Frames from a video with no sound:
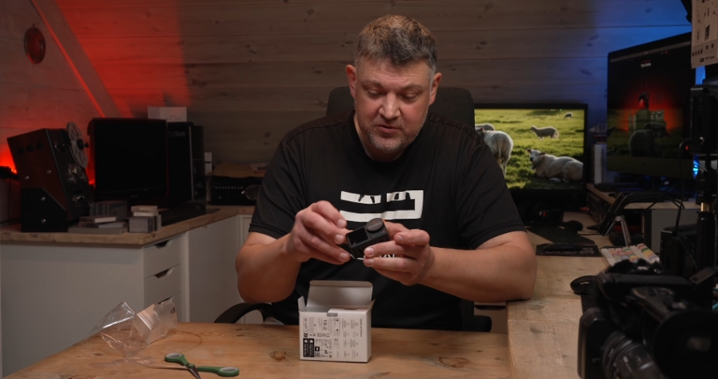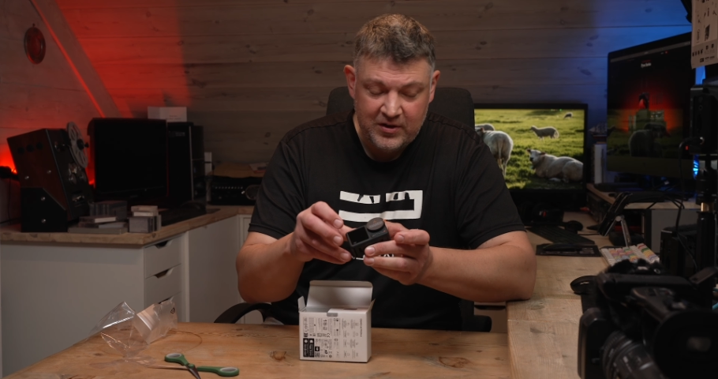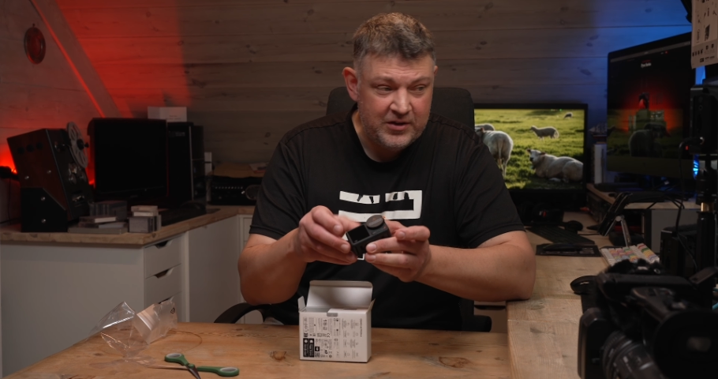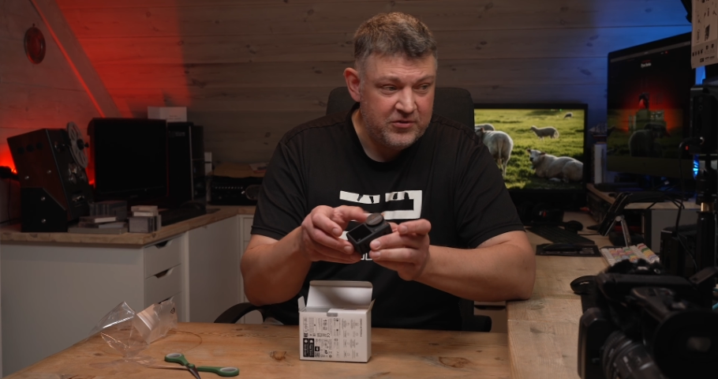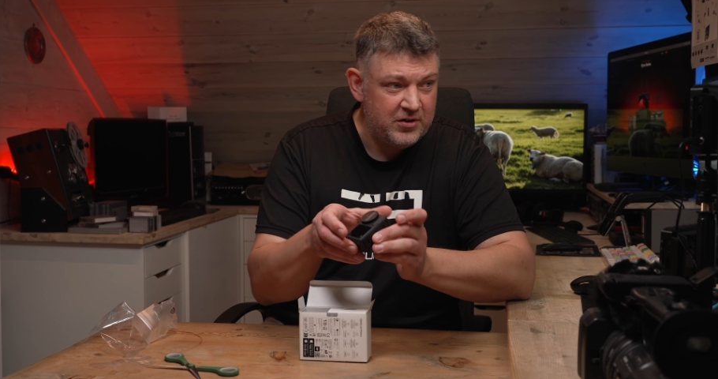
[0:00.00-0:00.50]

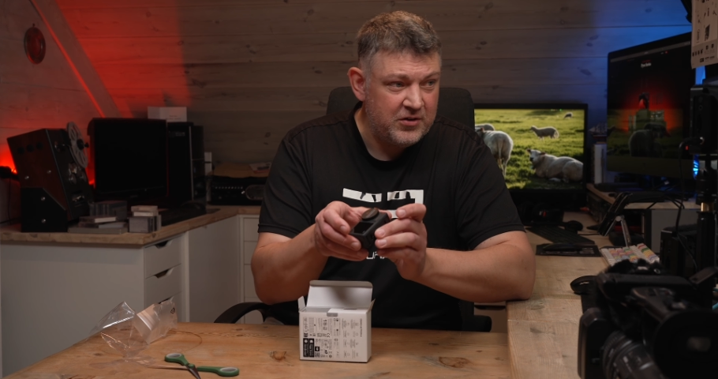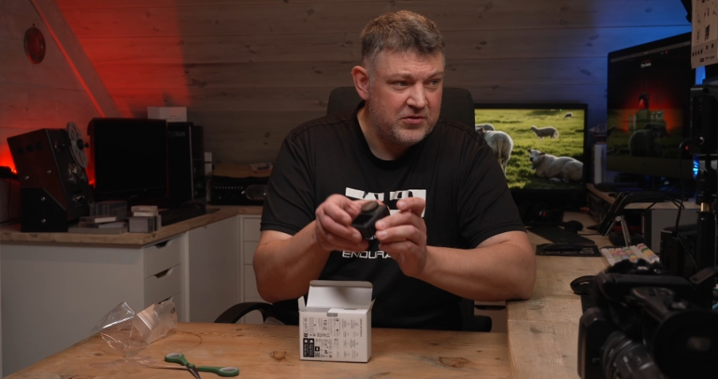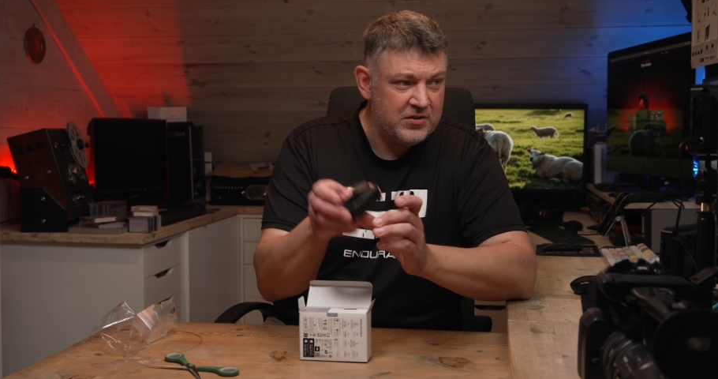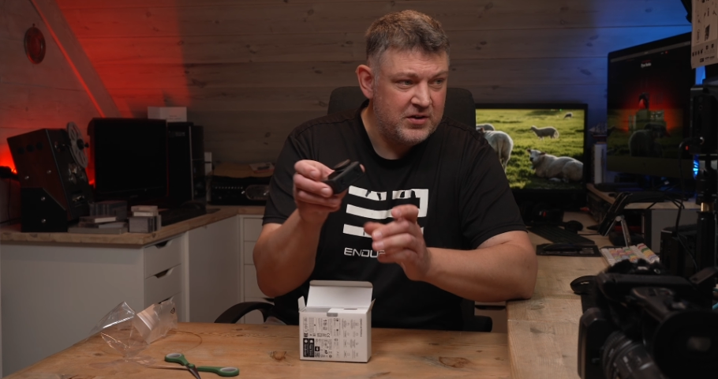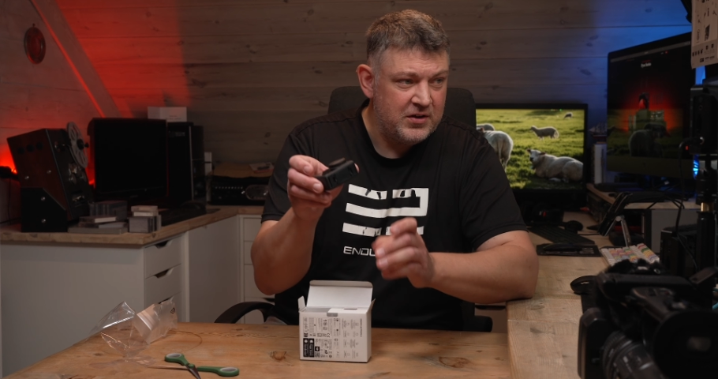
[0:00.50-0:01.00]
let's
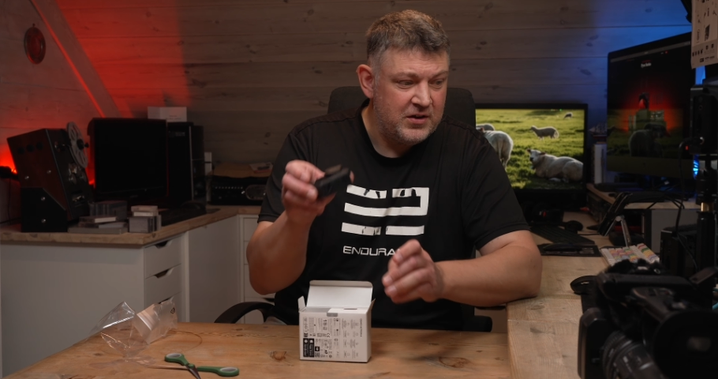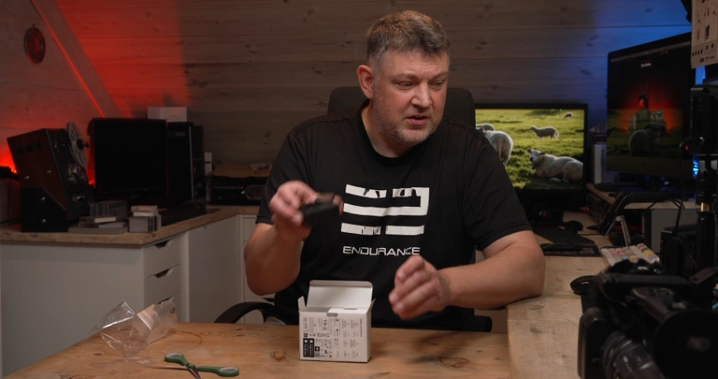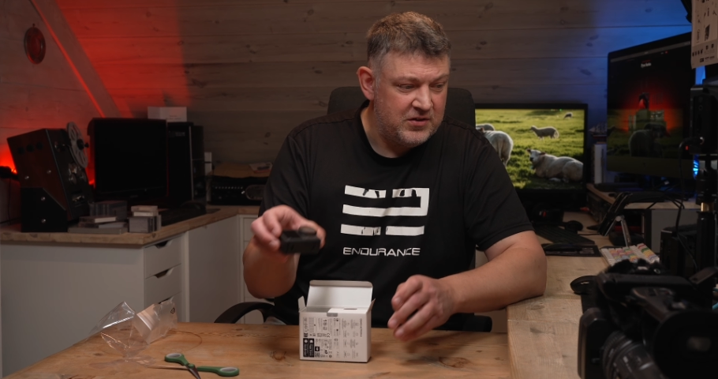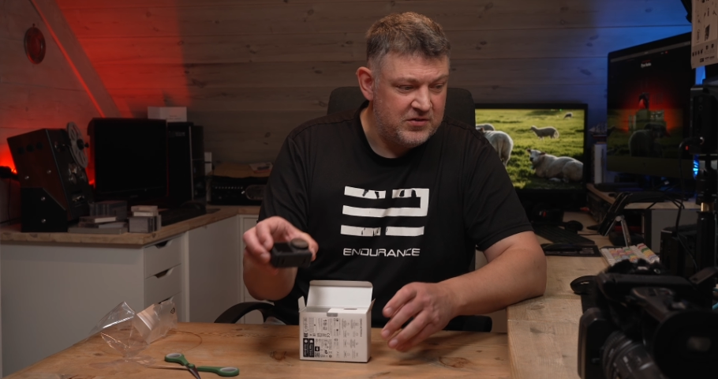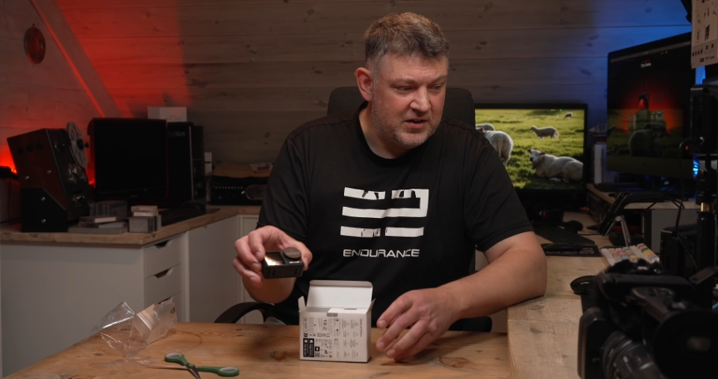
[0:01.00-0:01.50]
just
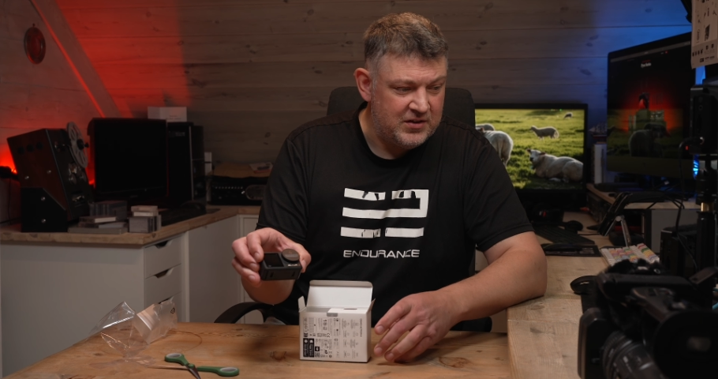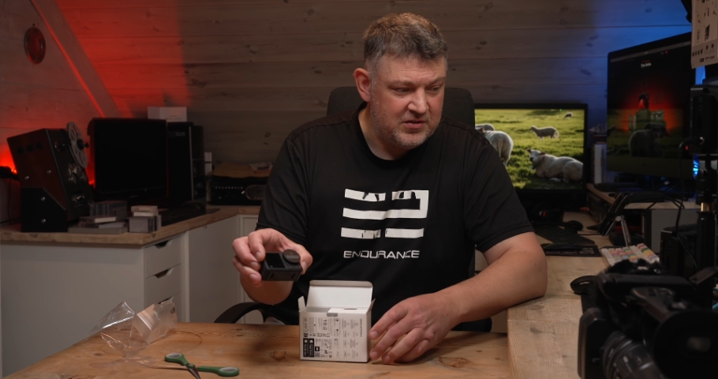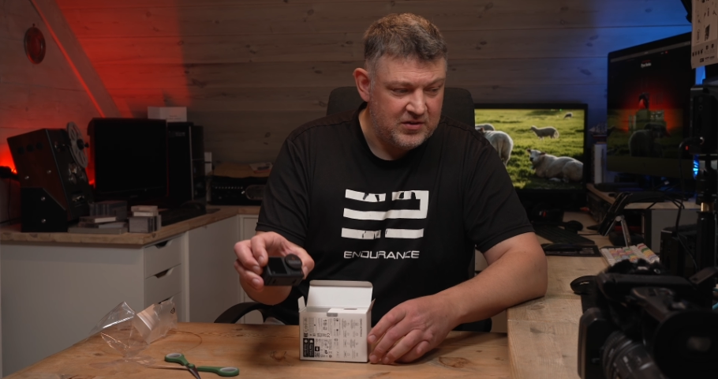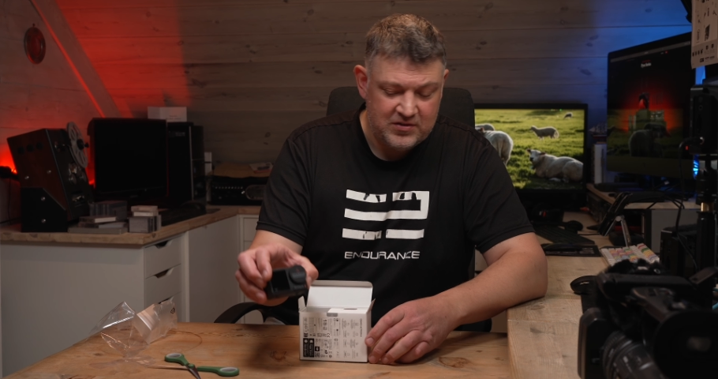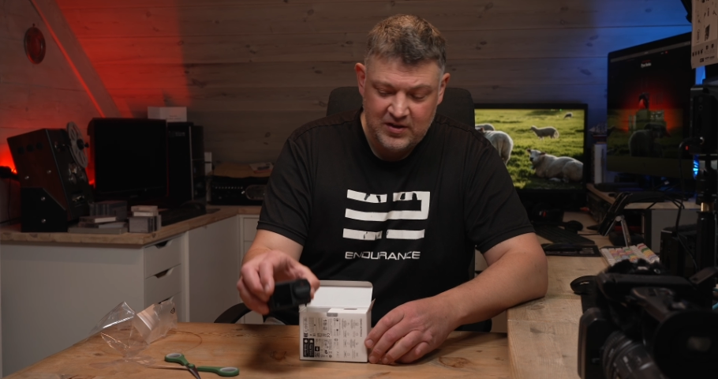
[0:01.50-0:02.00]
set
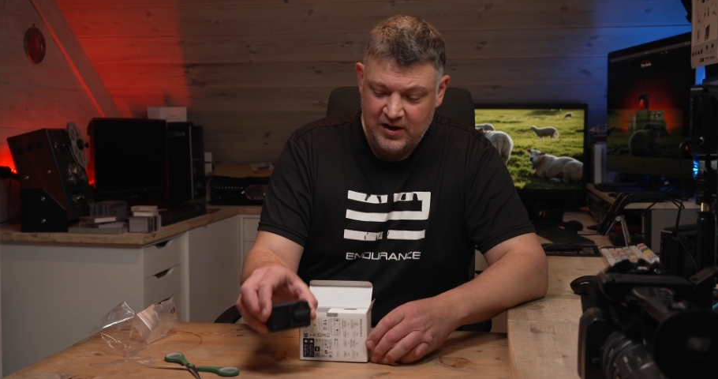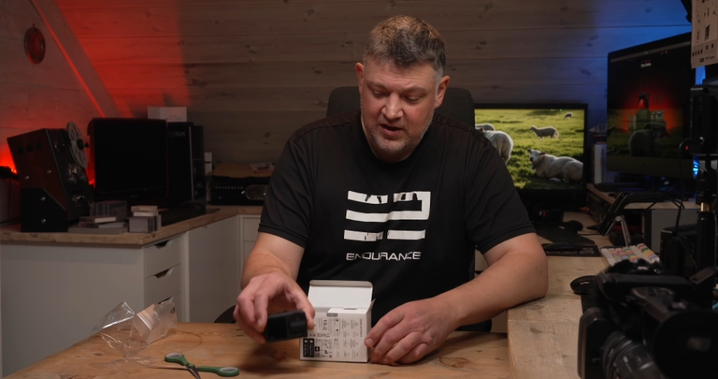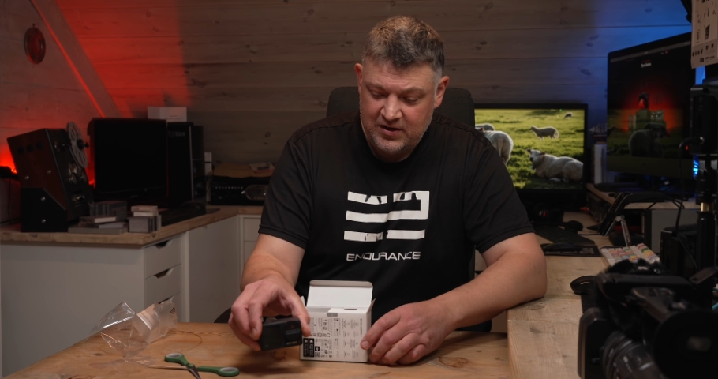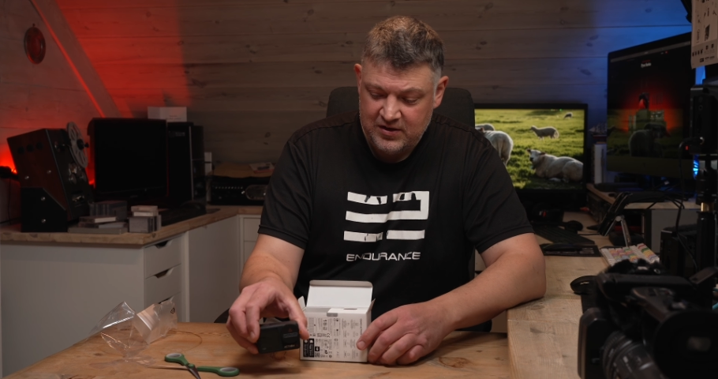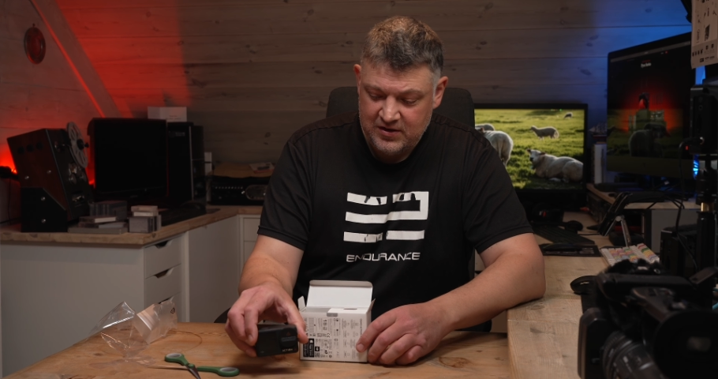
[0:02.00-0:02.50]
this
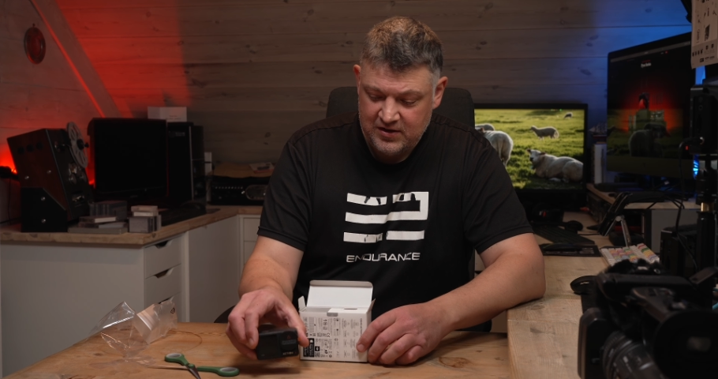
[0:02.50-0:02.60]
aside